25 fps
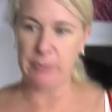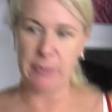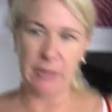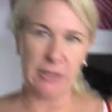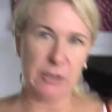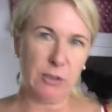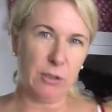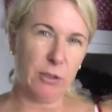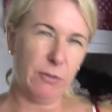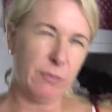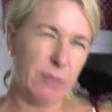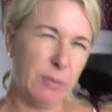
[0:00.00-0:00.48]
but
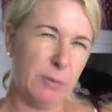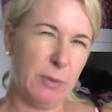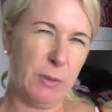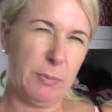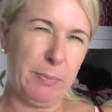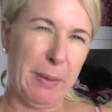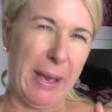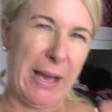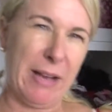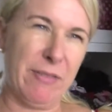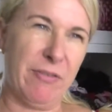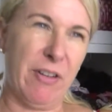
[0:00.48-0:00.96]
it sort of
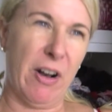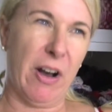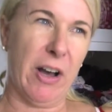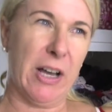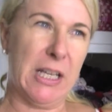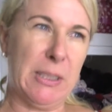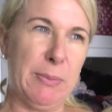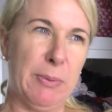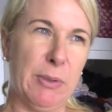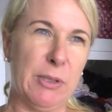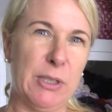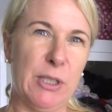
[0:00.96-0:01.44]

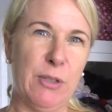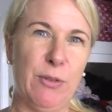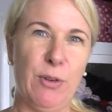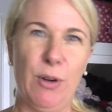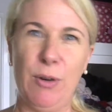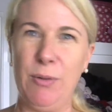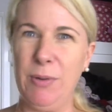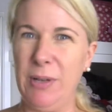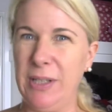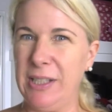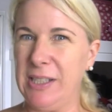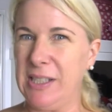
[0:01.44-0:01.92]
backfires, because you're
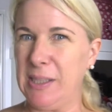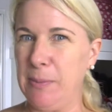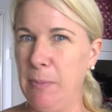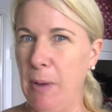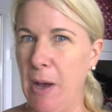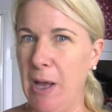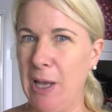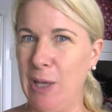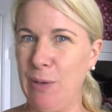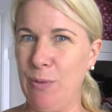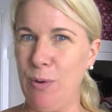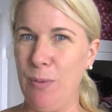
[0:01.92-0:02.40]
a really
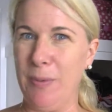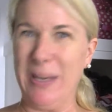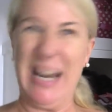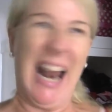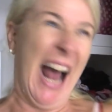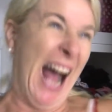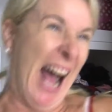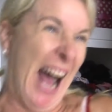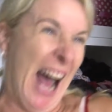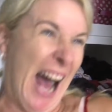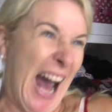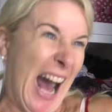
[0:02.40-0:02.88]
smiley woman
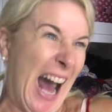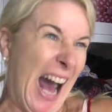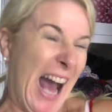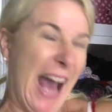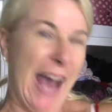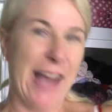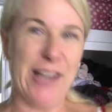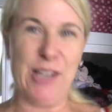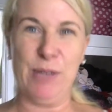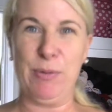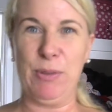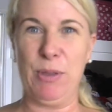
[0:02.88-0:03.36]

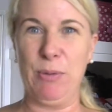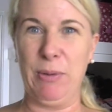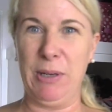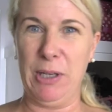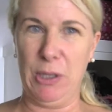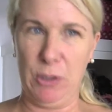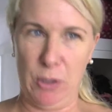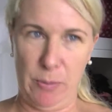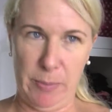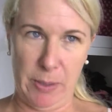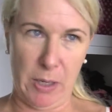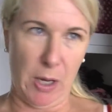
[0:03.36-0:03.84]
and you're with a really
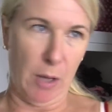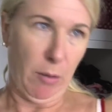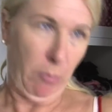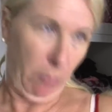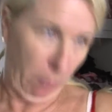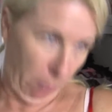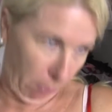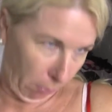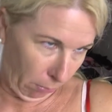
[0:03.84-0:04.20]
gloomy guy.